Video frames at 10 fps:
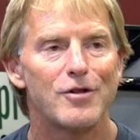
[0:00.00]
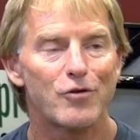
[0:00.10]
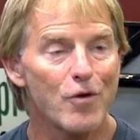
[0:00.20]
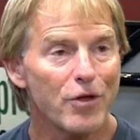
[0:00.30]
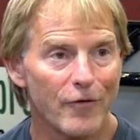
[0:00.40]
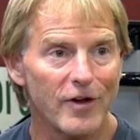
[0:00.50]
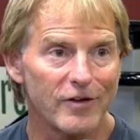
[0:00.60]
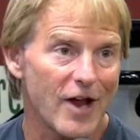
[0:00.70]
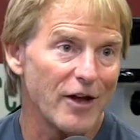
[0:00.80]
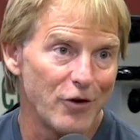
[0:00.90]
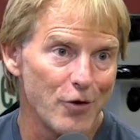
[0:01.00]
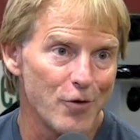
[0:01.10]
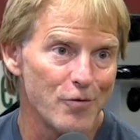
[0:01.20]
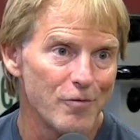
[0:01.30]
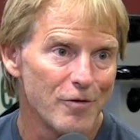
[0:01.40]
the truth of it is, I
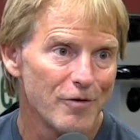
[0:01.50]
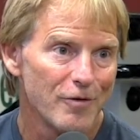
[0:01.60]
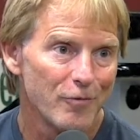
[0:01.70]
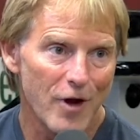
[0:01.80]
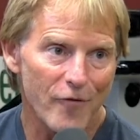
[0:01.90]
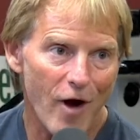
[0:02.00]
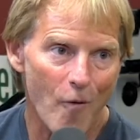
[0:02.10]
do whatever